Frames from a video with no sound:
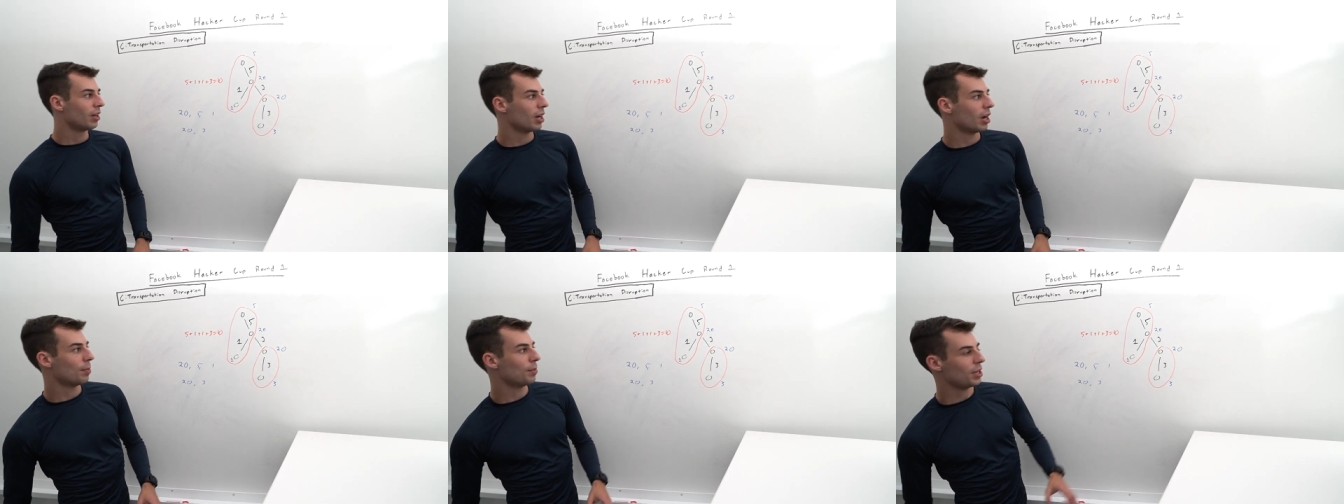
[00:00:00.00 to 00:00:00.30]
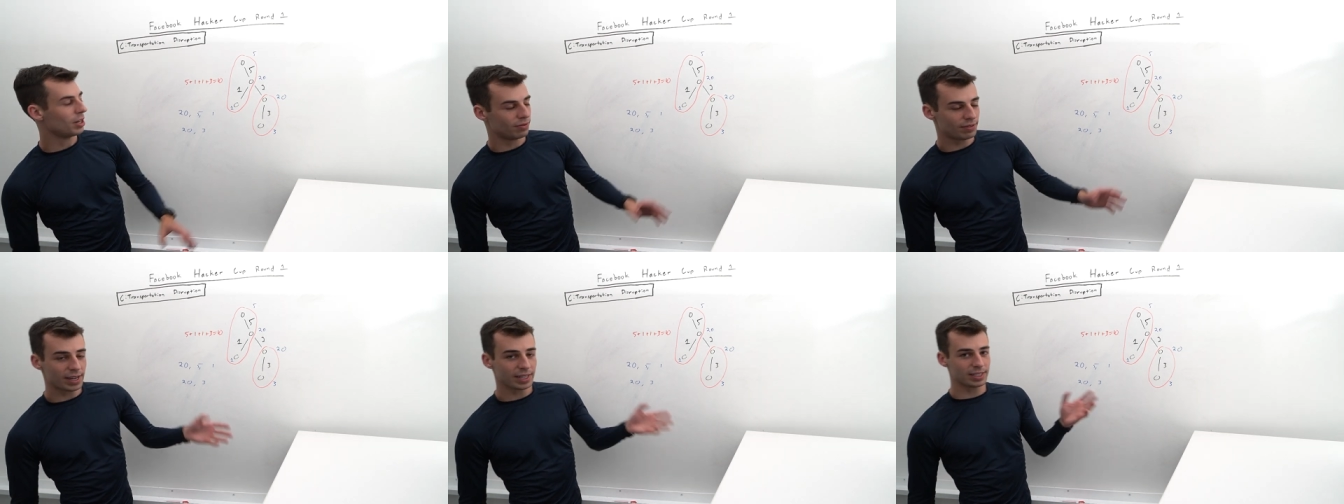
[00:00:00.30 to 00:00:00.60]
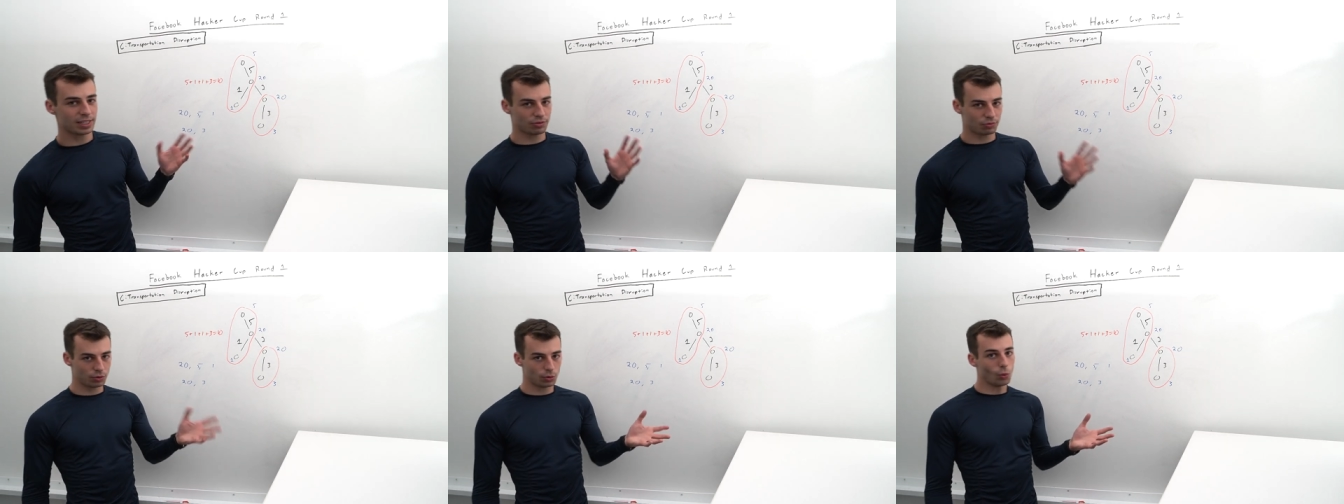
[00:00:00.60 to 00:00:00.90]
Um, in
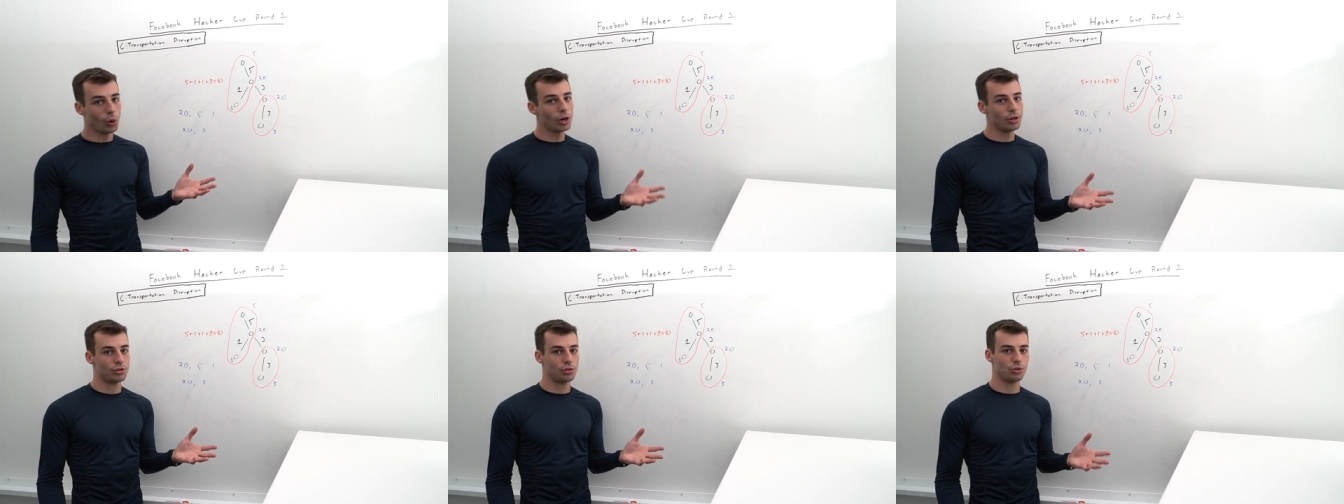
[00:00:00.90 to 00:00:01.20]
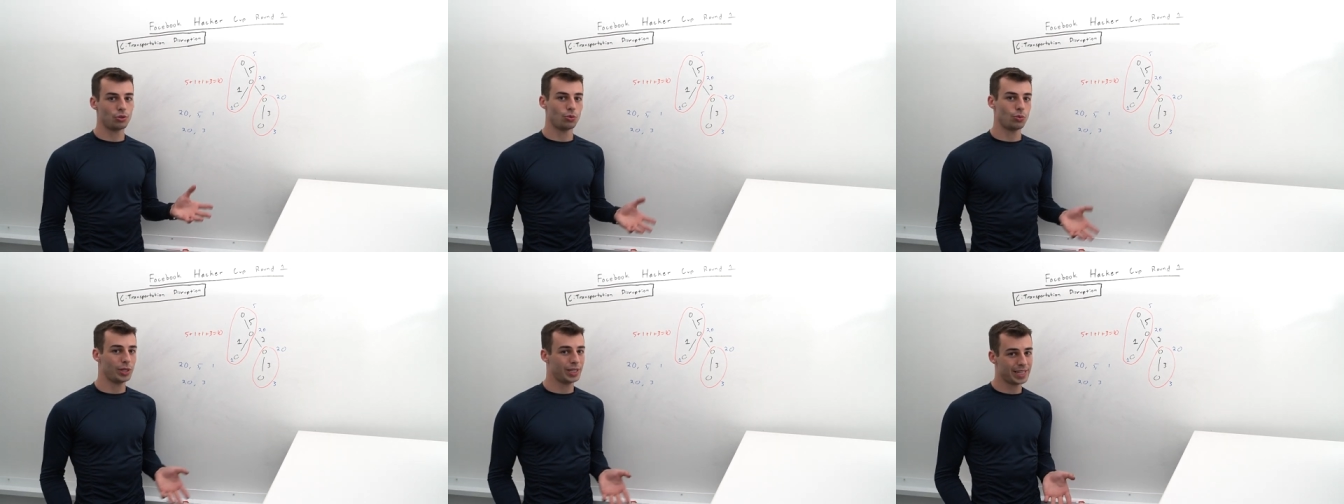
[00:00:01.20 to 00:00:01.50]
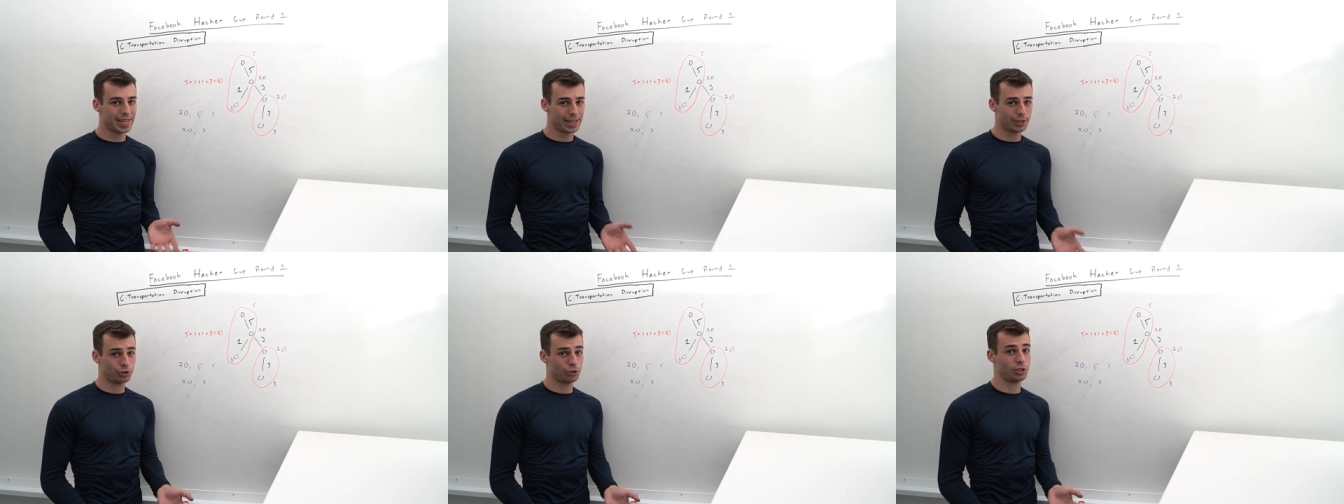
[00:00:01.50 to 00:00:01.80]
fact, if we want to, we
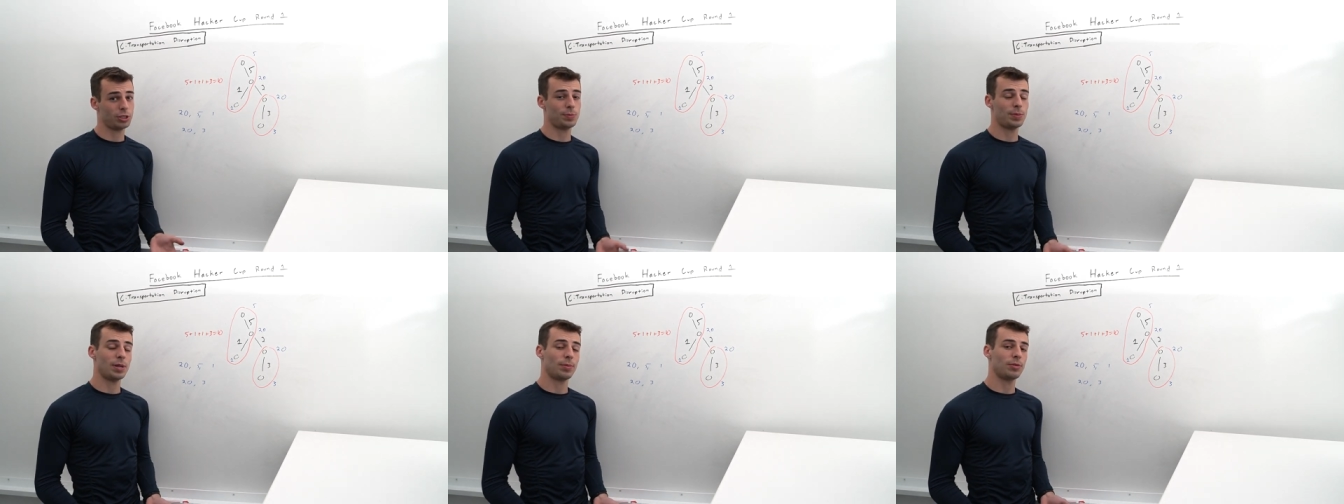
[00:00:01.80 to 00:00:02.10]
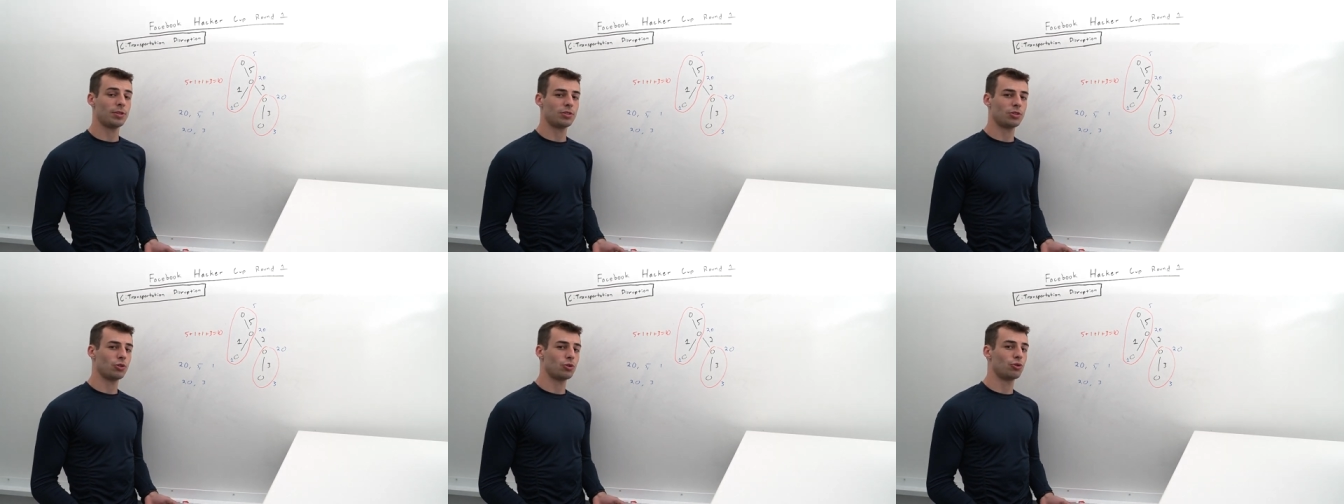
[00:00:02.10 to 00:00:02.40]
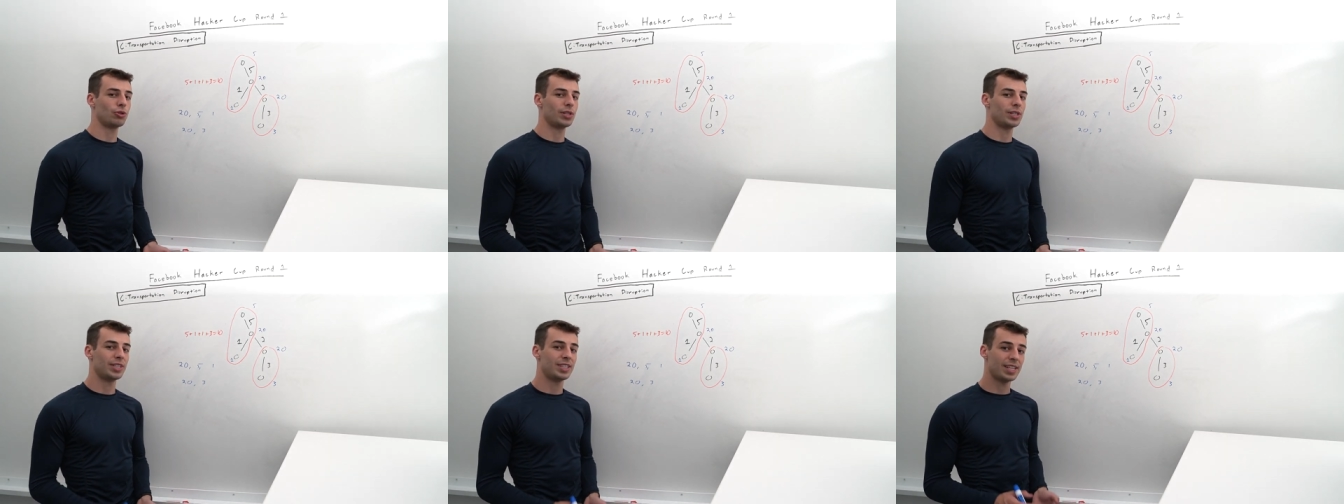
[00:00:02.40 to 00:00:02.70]
can actually speed up the
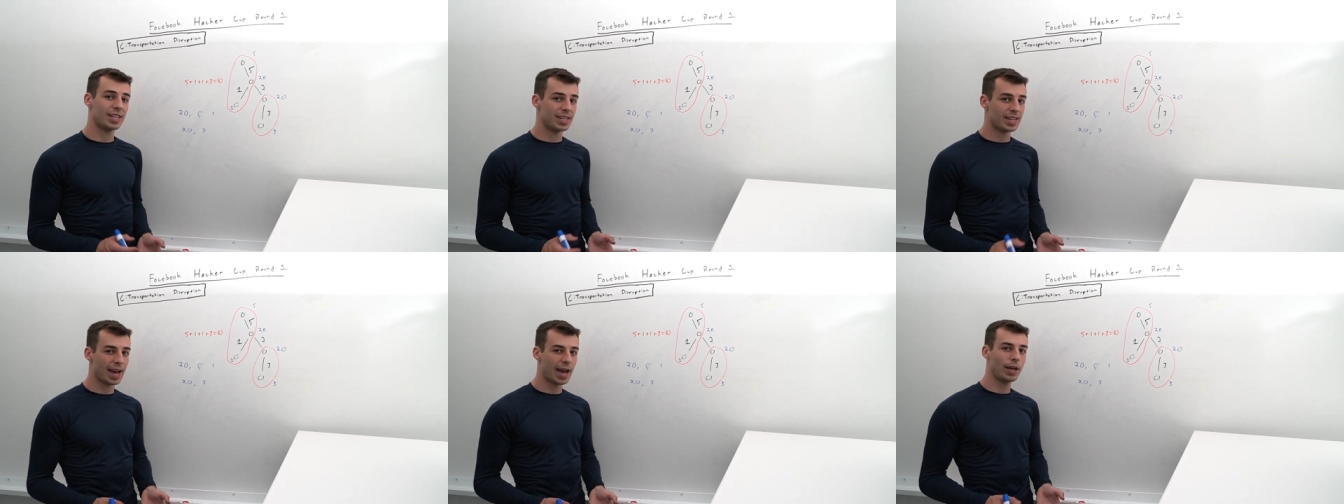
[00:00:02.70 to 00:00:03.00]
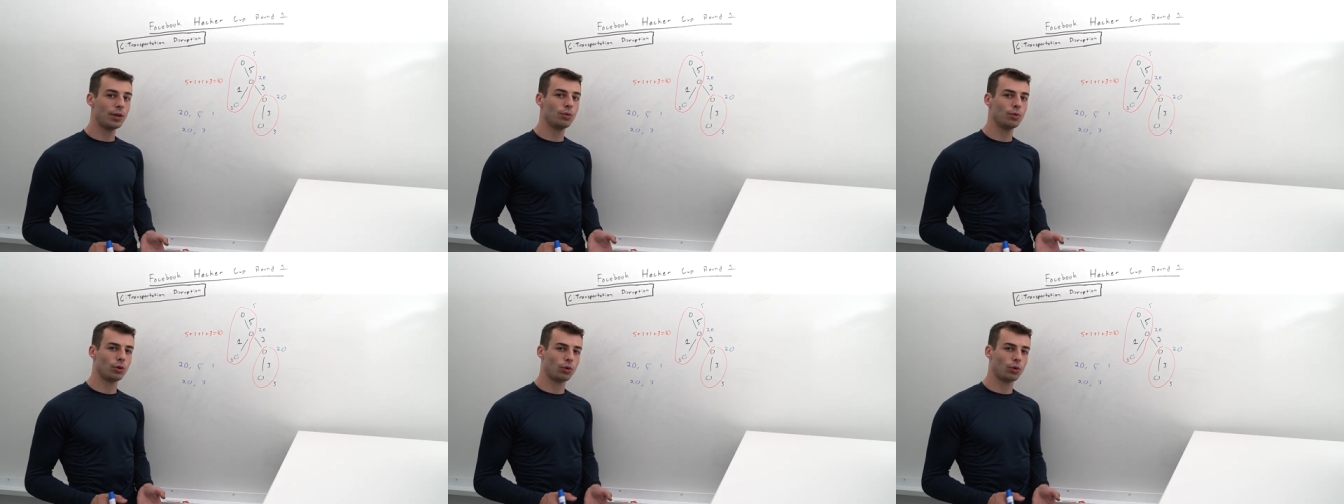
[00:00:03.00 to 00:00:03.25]
solution to not